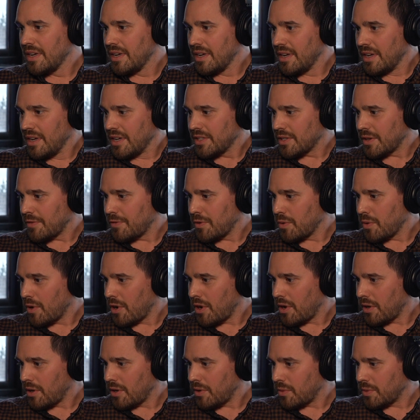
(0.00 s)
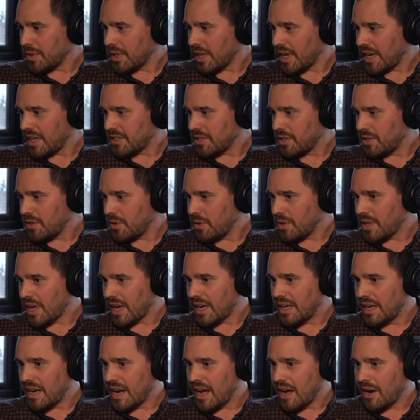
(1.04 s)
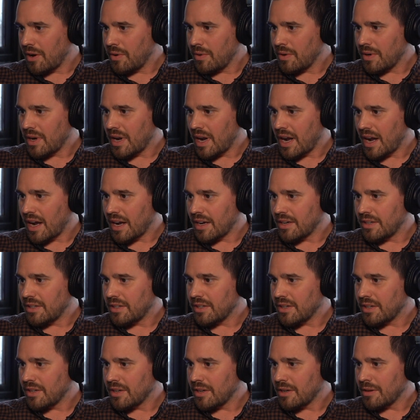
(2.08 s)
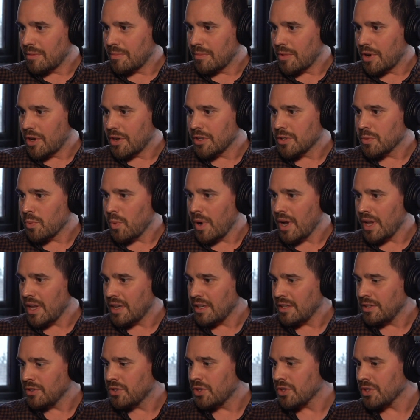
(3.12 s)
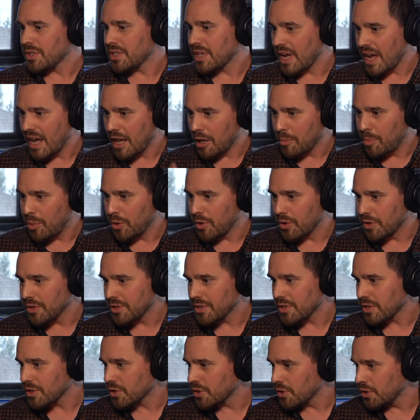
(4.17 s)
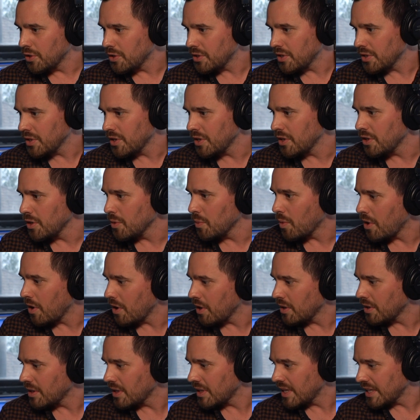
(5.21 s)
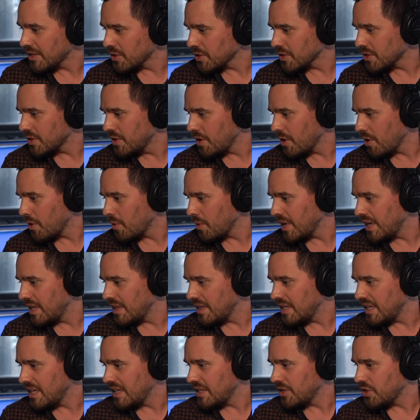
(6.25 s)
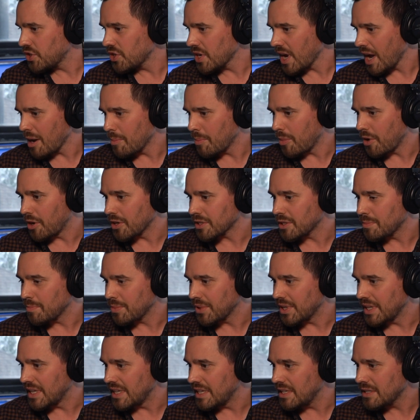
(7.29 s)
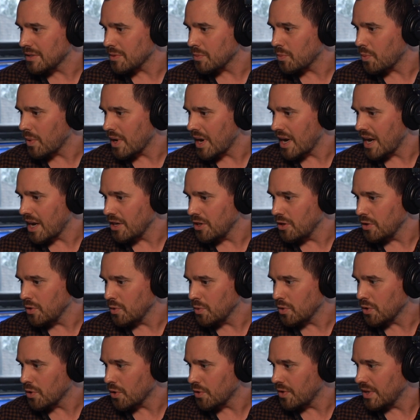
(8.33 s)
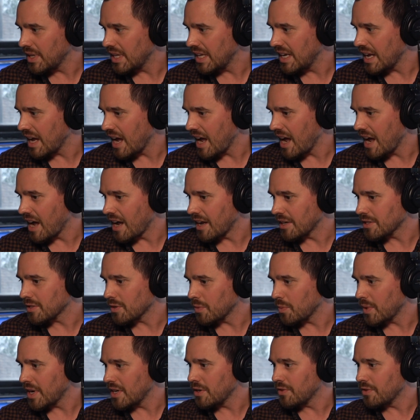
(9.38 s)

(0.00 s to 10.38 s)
So if you all would like to do that now, and as well, just to help us, could you all let us know in the chat box, please, where you currently are, so where you